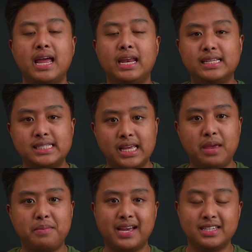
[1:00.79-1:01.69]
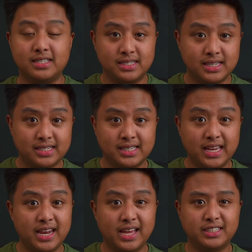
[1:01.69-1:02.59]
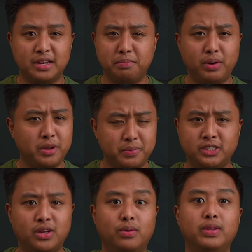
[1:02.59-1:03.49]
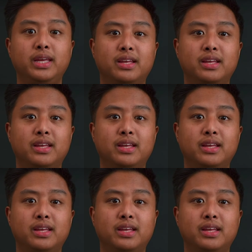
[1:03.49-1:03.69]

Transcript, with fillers: the same as the 16 inch and pretty much the only